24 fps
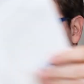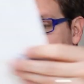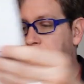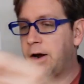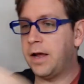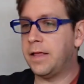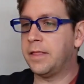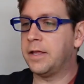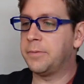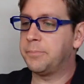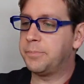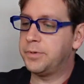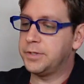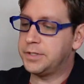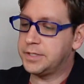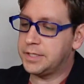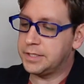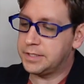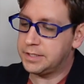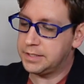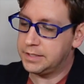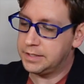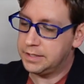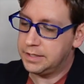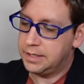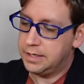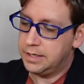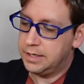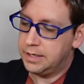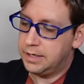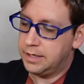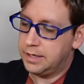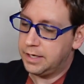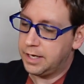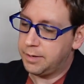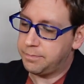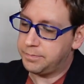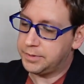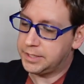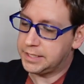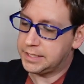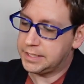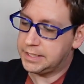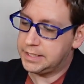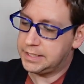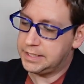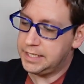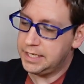All right, that puts us up to
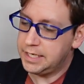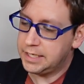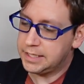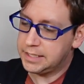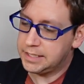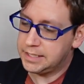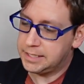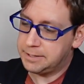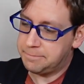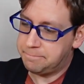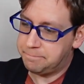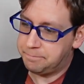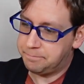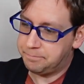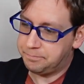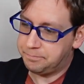6.